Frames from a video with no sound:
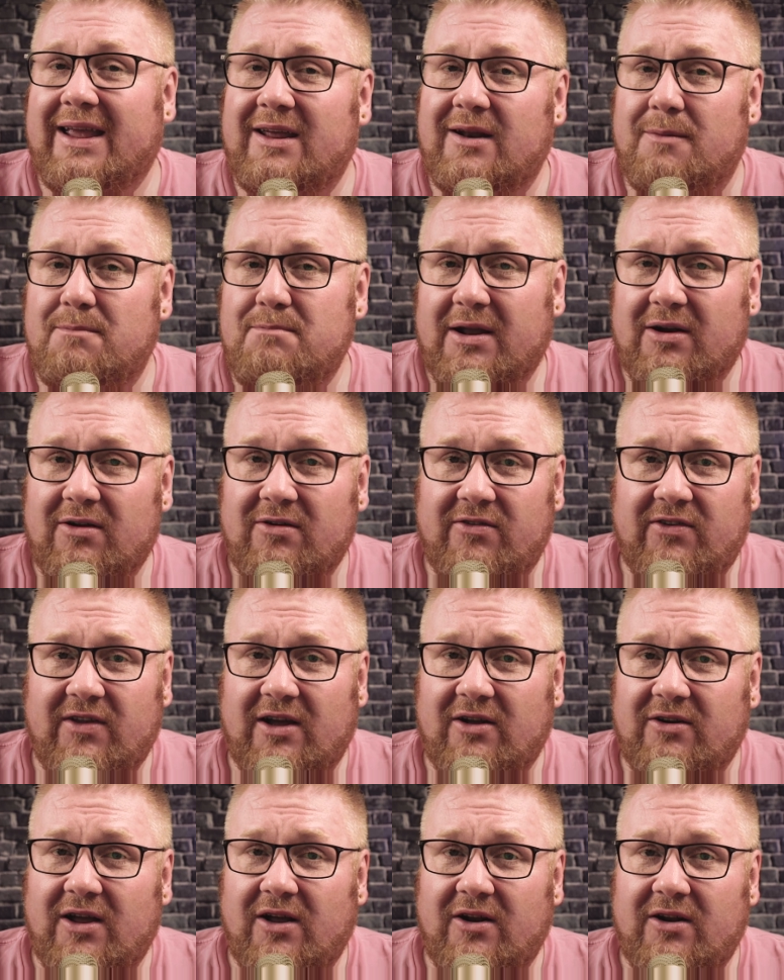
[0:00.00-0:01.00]
get a better
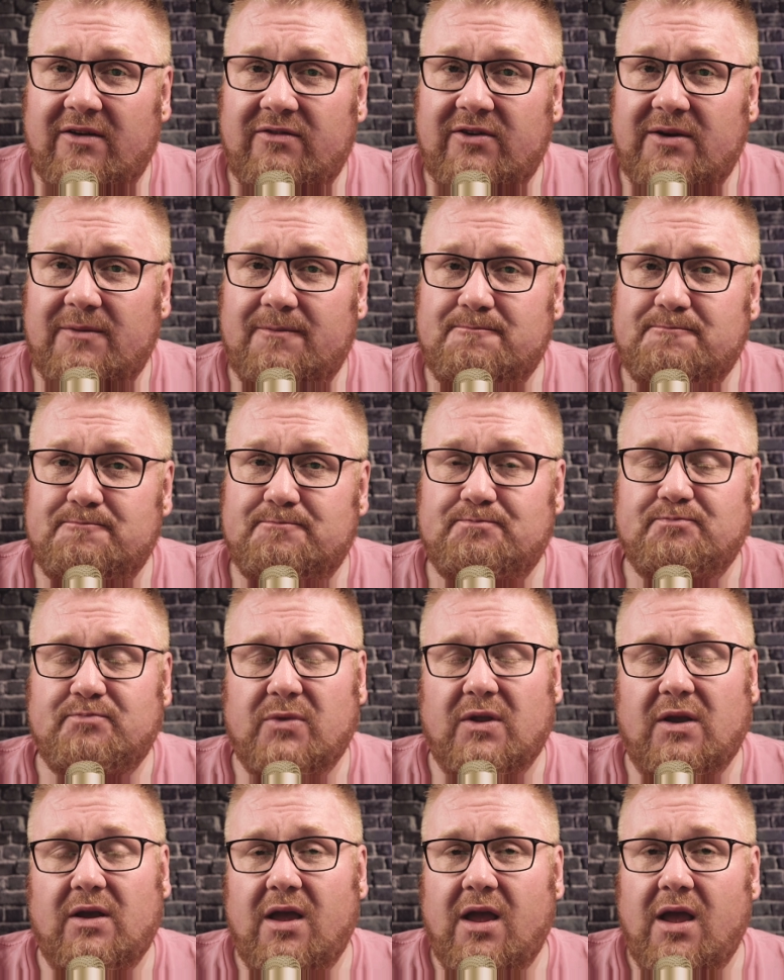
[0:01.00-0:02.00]
sound out of it.
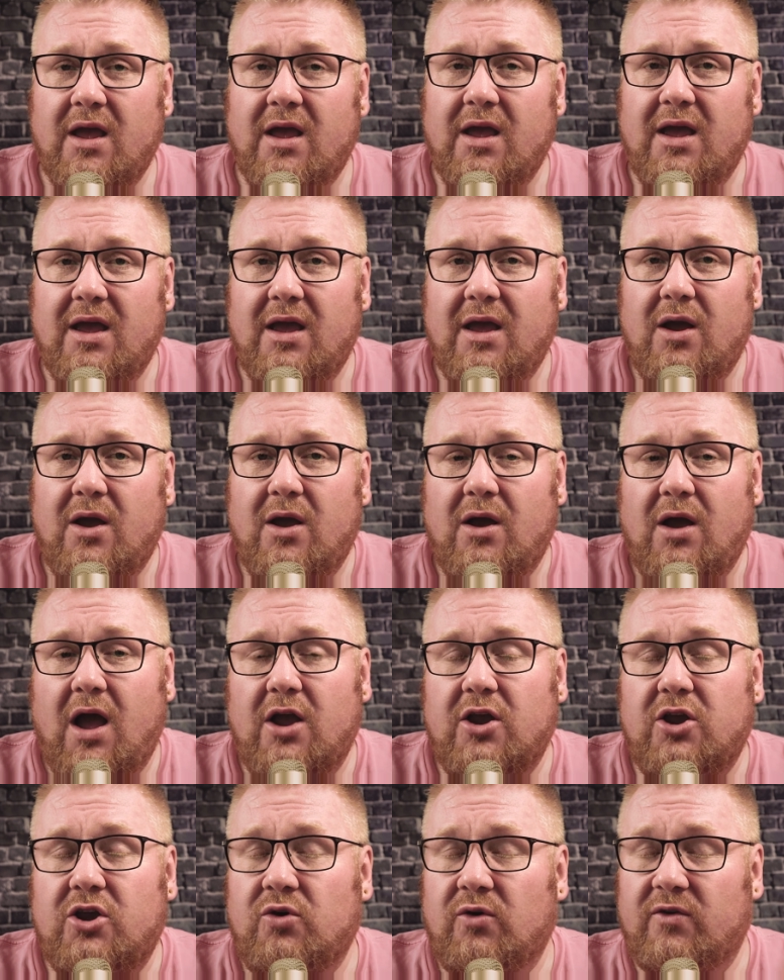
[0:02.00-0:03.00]

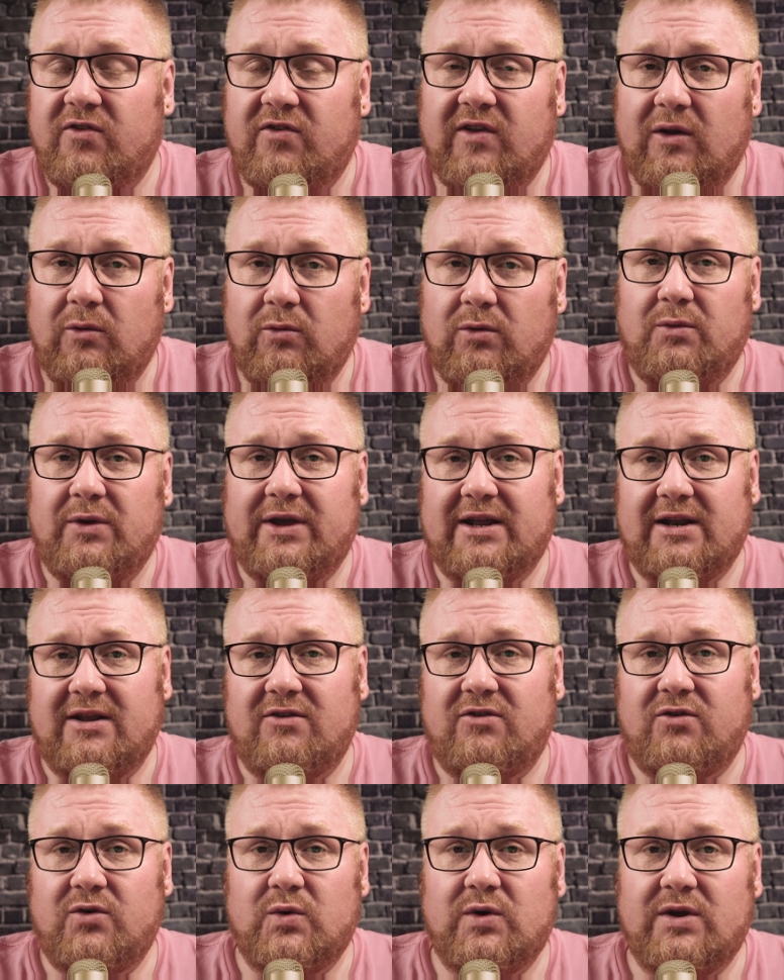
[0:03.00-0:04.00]
You'll see when we get
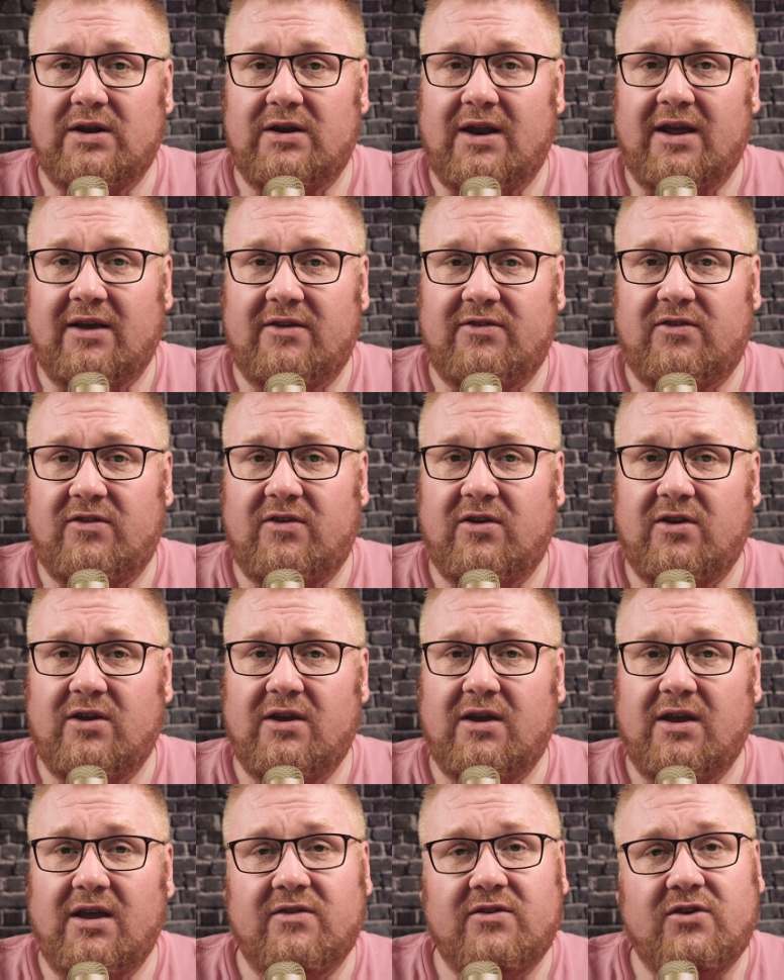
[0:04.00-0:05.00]
into it next.
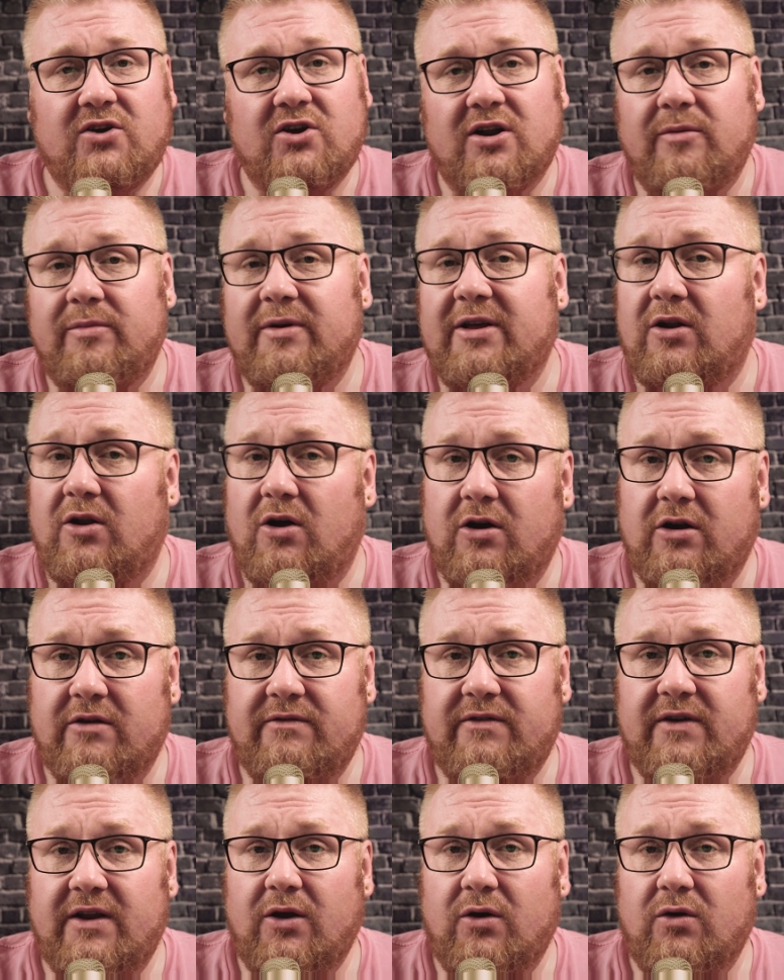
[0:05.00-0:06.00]
It's going to be a
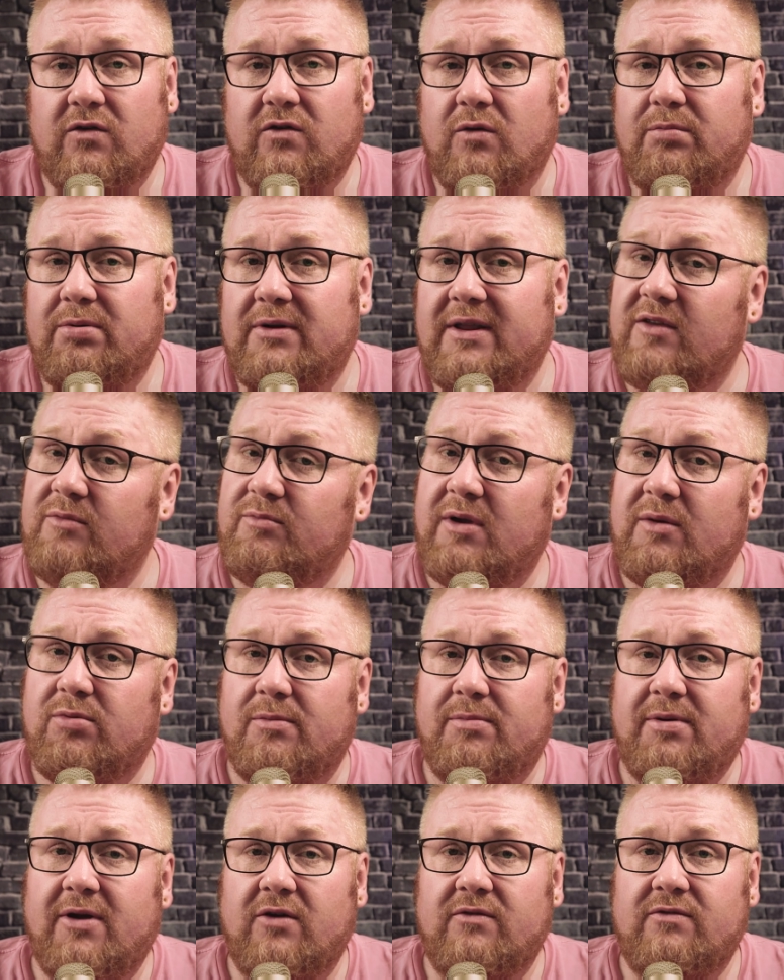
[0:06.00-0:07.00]
longer video, so please be
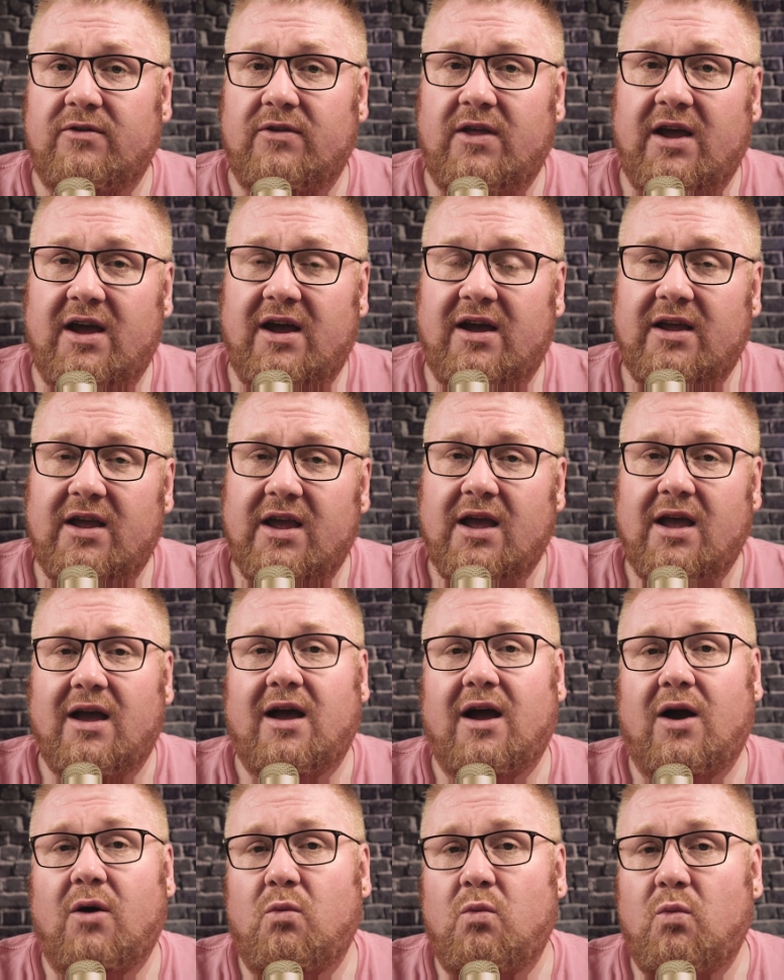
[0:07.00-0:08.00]
prepared for that.
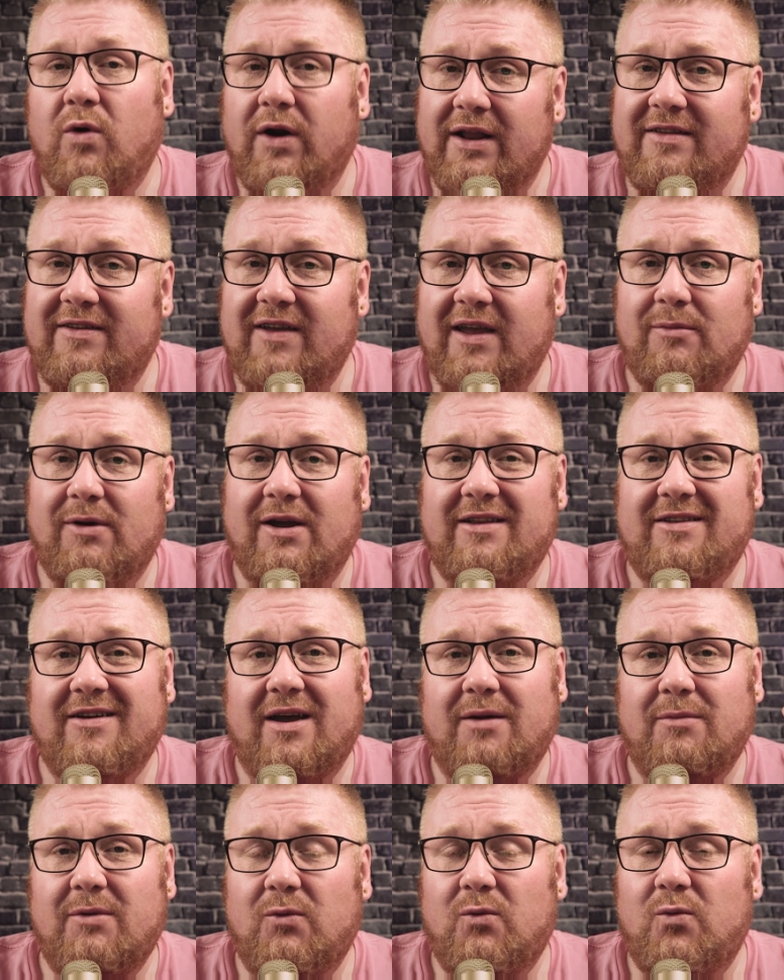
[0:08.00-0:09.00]
I want to take my
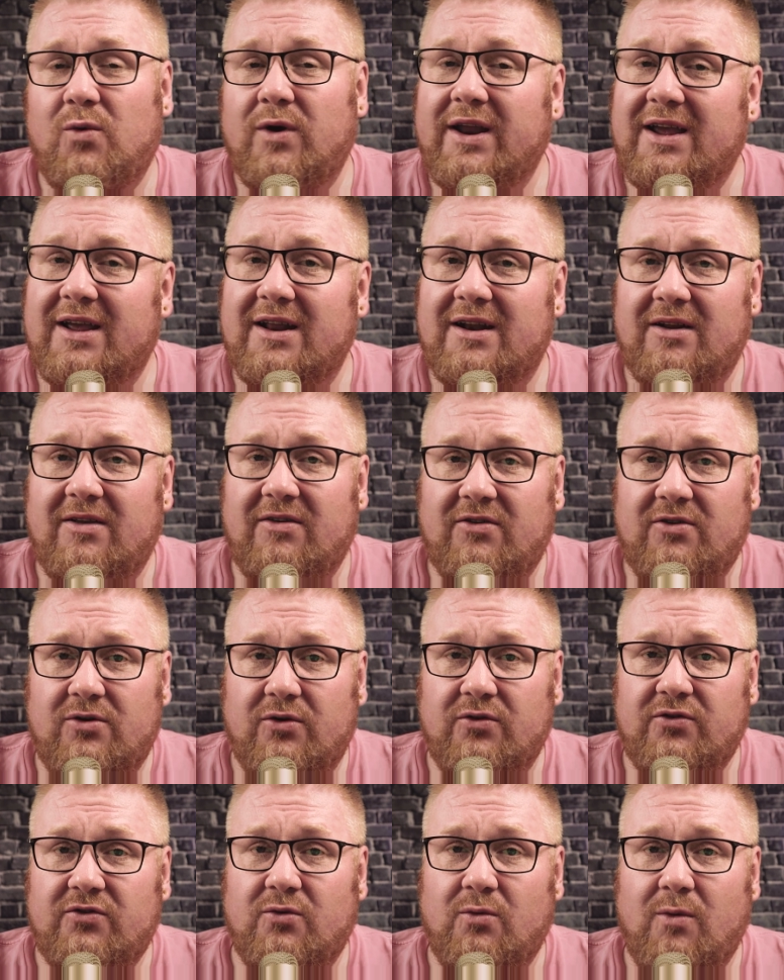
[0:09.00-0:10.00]
time. I want to get it as
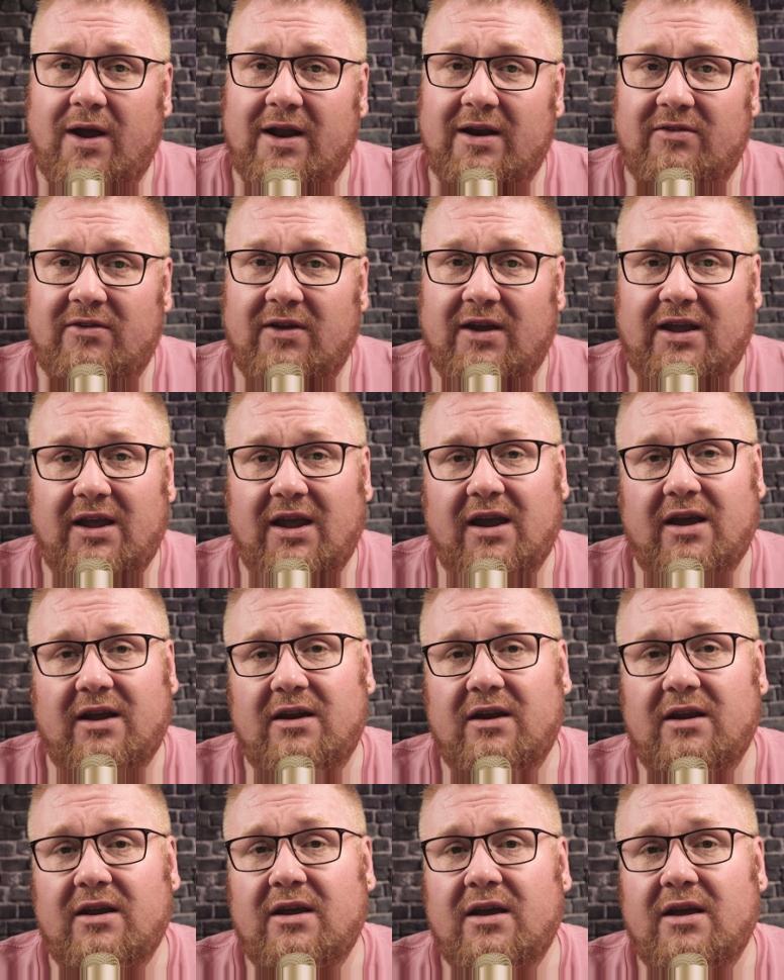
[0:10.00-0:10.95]
close to right as I can.